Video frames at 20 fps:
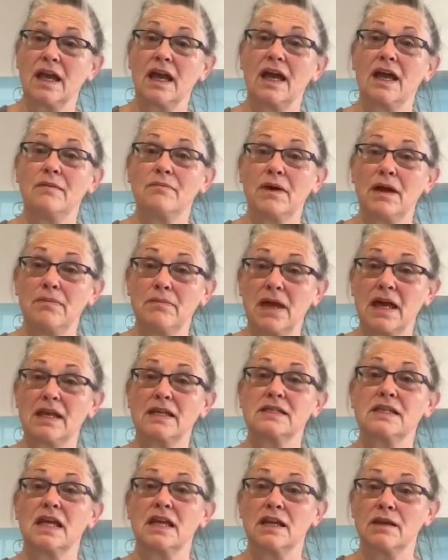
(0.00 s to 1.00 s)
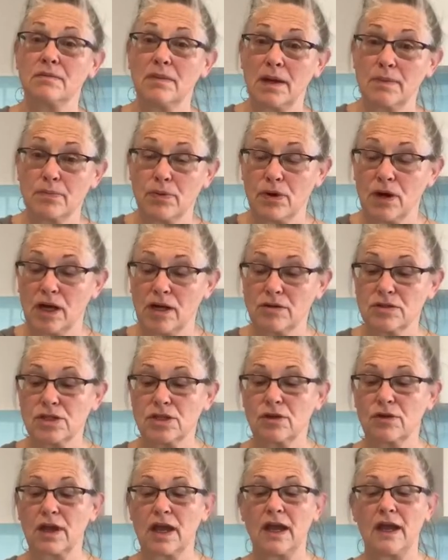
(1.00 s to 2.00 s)
and my meditating, my prayers,
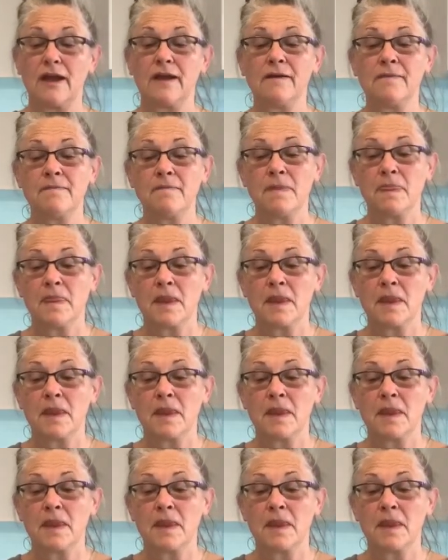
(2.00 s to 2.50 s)
okay?